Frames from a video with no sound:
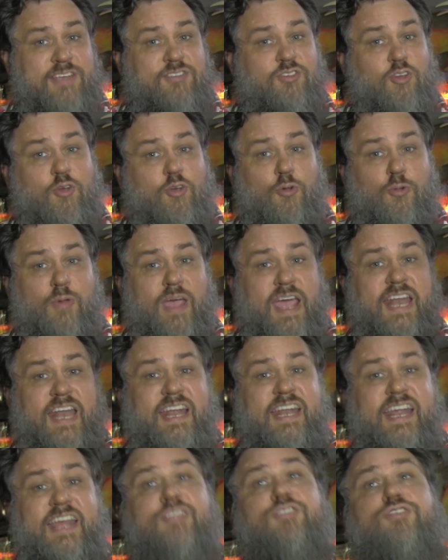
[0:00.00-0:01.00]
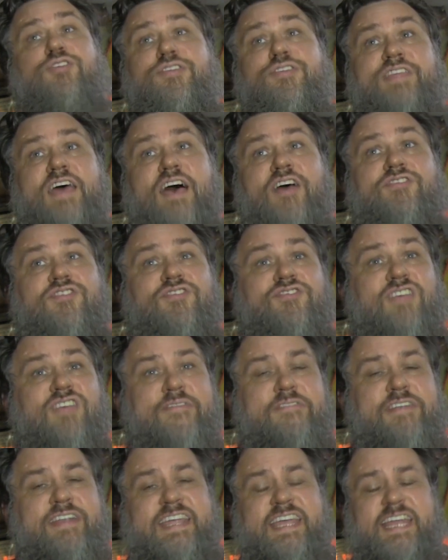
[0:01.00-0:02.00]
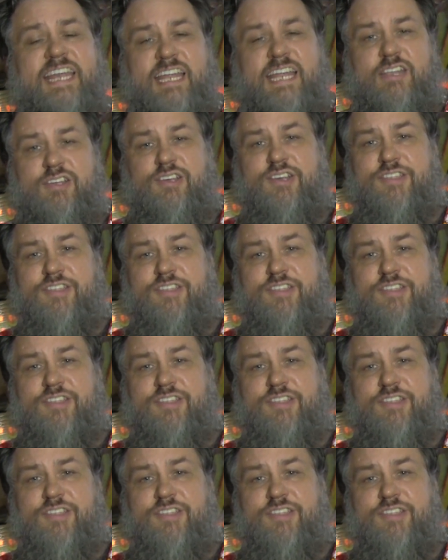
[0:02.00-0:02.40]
Pixel created in 2017 and